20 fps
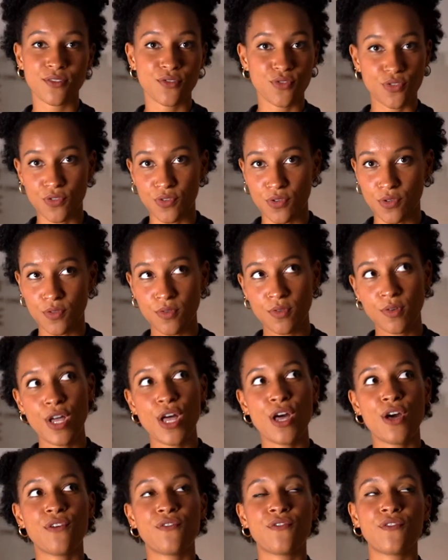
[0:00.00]
to grow
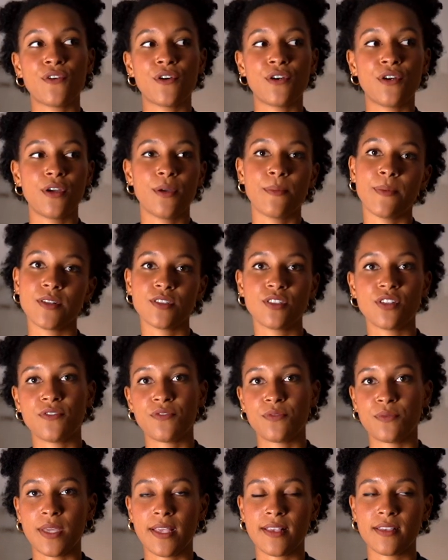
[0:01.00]
for a bunch
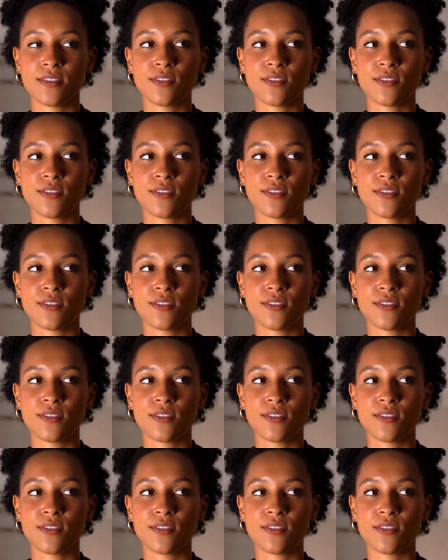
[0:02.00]
of weeks.